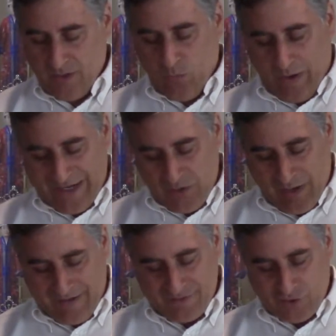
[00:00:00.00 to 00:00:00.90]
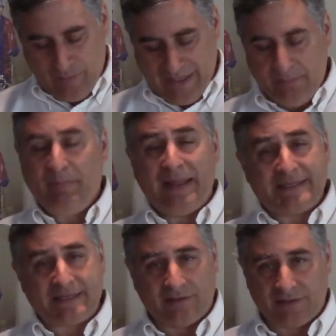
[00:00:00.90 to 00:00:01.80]
Why do you have so many
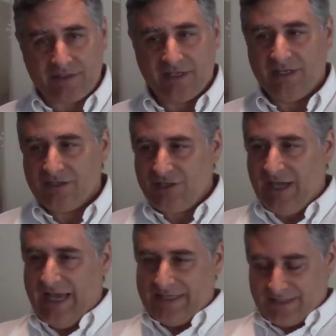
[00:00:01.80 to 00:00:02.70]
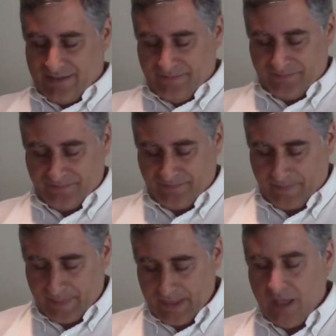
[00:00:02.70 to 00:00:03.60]
pencils? She asked.
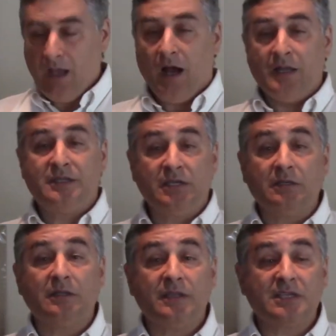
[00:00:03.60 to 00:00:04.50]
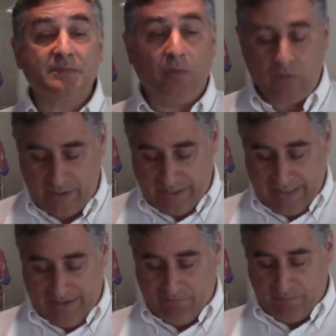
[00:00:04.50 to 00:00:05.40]
Until this morning,
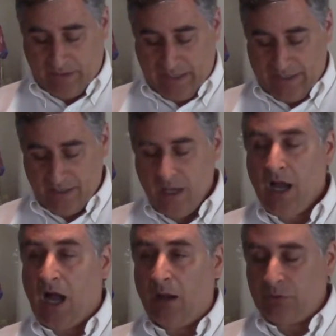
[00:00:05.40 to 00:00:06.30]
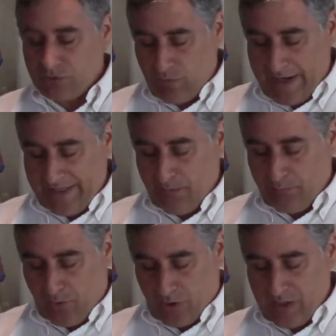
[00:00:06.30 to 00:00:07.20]
I replied, I was writing a
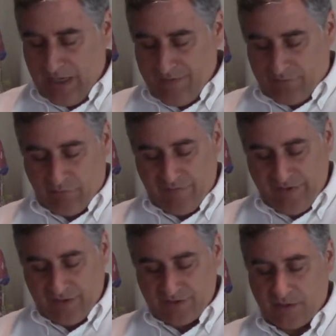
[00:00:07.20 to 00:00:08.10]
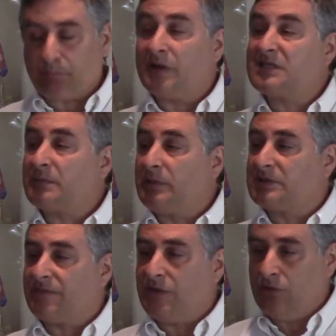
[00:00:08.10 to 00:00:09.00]
book that reveals the
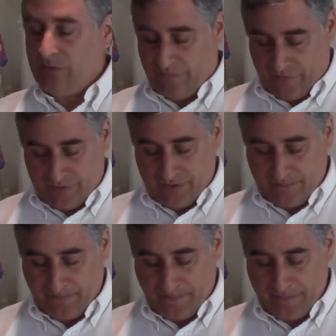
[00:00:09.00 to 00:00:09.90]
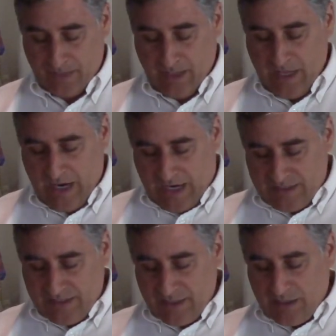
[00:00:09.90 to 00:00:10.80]
principles of the universe. I
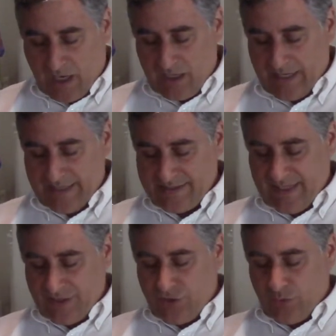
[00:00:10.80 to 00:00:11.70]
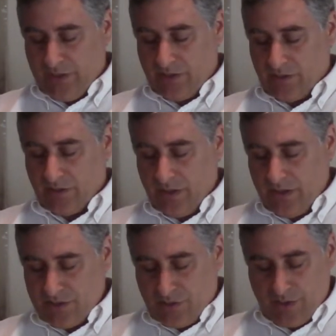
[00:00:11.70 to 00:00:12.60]
think God has sent you here
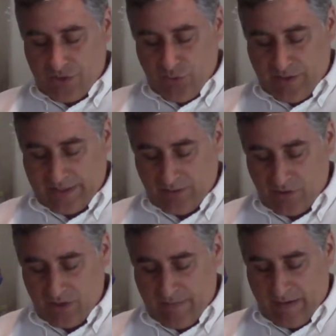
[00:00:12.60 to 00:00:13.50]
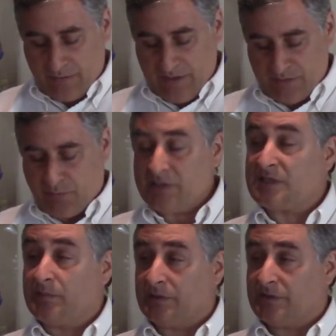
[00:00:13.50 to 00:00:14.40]
so that you can learn about these
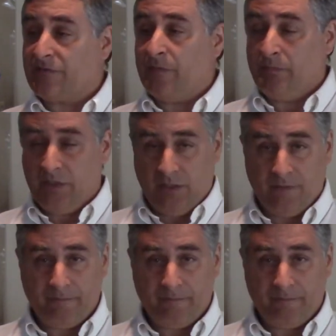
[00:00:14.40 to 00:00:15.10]
principles from me.